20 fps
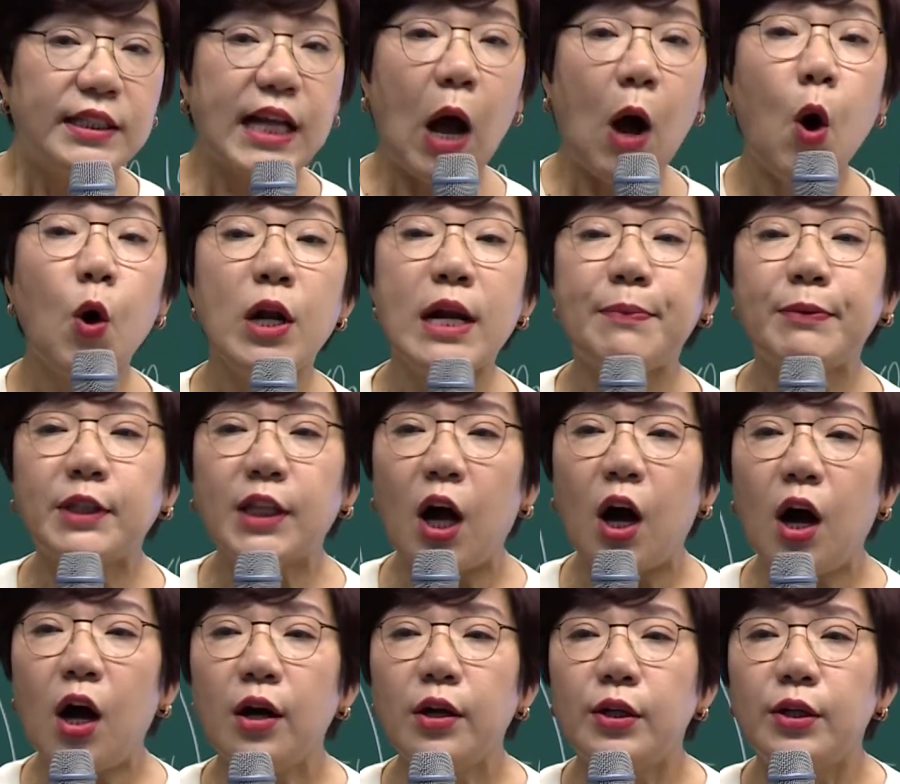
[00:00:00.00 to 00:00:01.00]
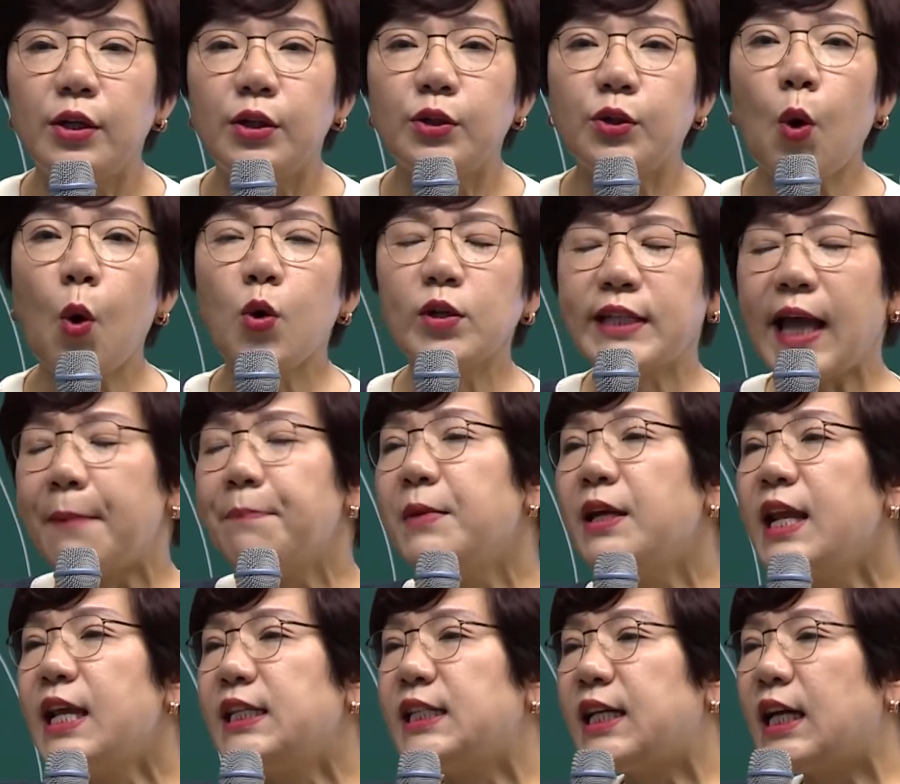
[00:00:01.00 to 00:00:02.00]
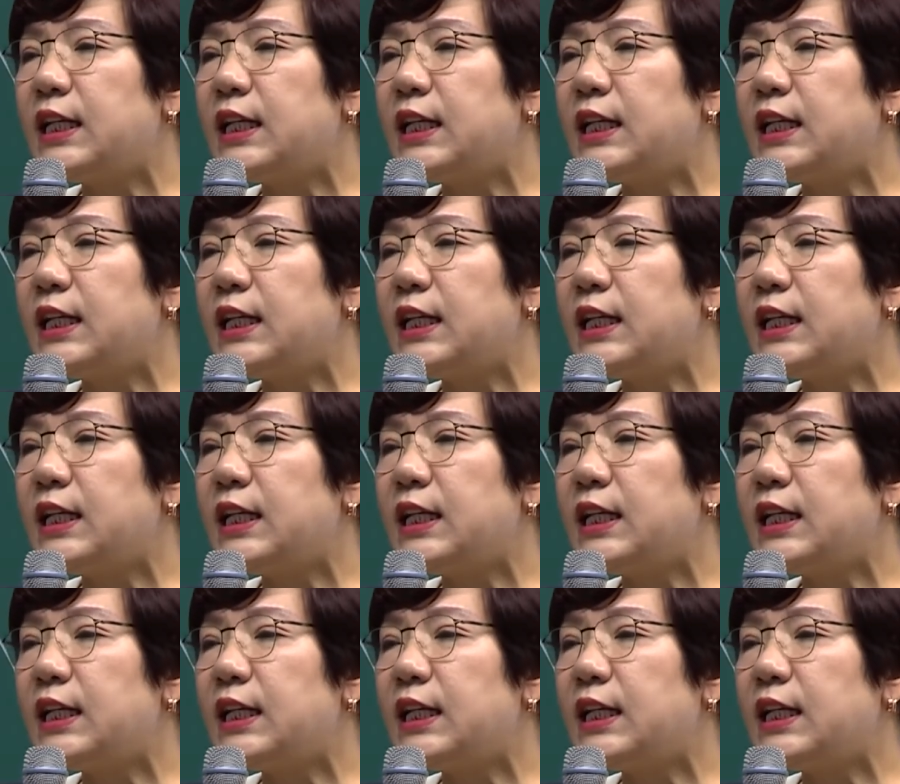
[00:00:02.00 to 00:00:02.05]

3 years will pass again.